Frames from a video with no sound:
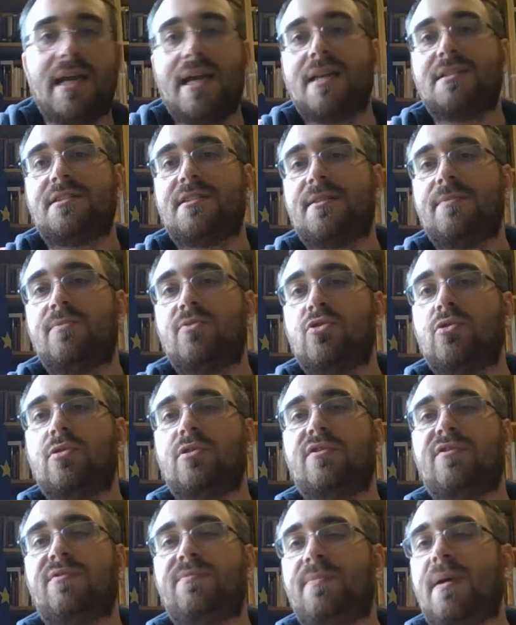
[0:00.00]
as some
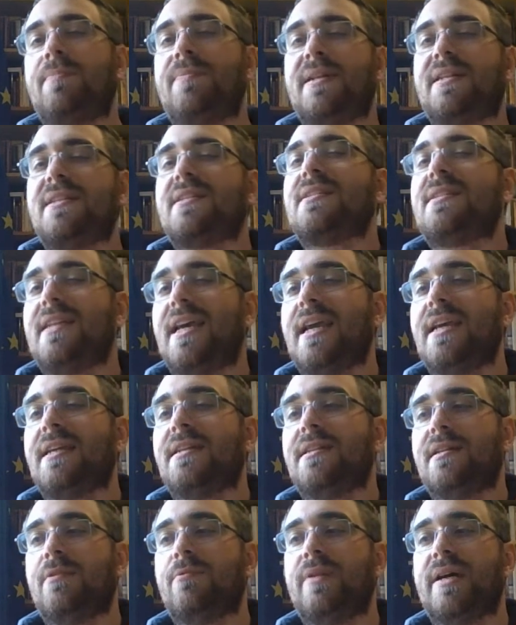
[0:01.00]
sort of puppet
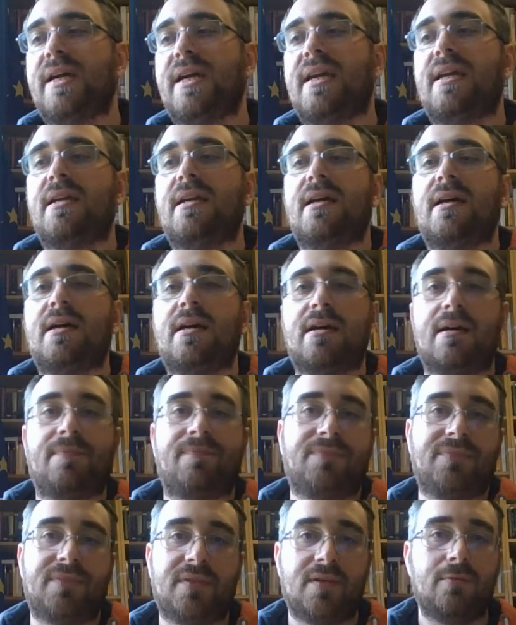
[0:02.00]
state in a way
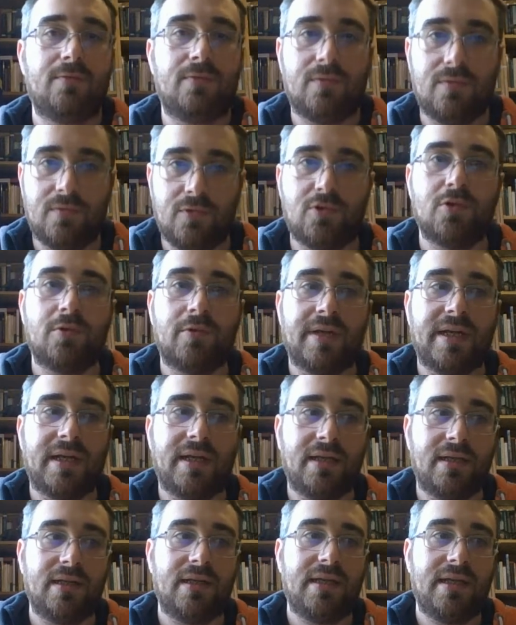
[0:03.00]

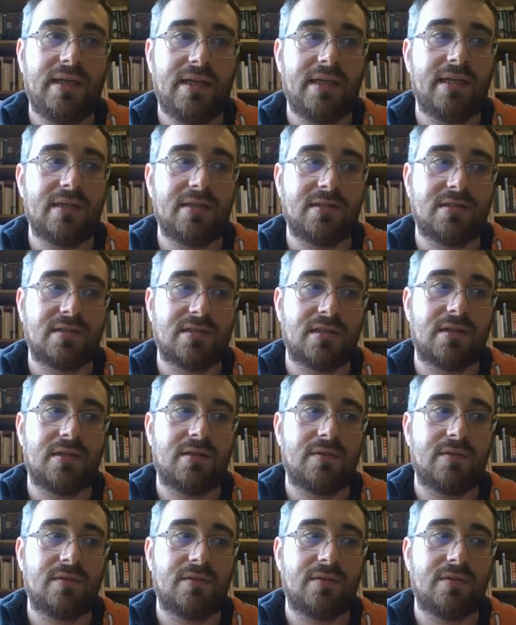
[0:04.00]
during his